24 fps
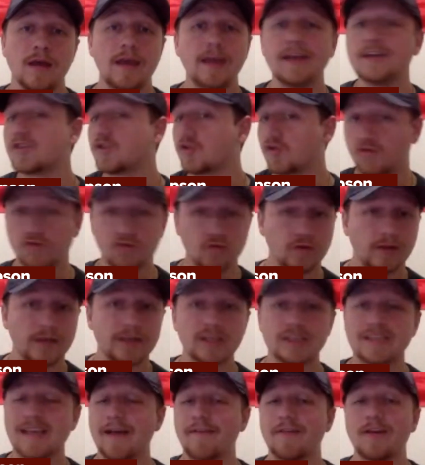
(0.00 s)
is truly
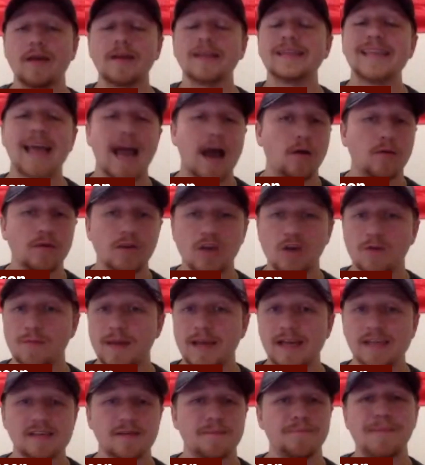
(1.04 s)
just having a down year
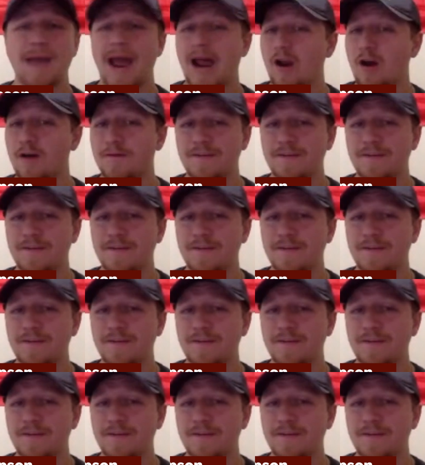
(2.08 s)
because of bad